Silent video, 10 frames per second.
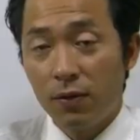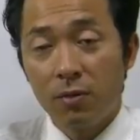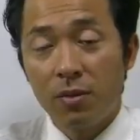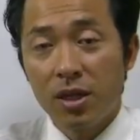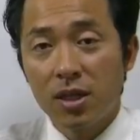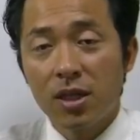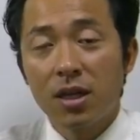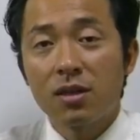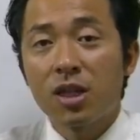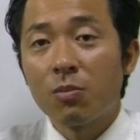you are
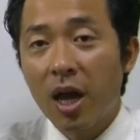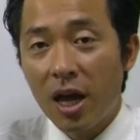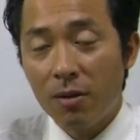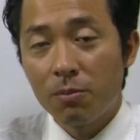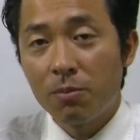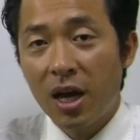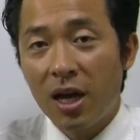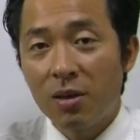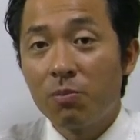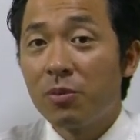visiting Japan
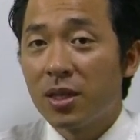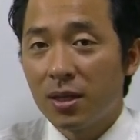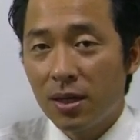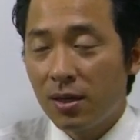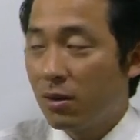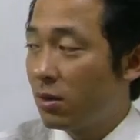by visa,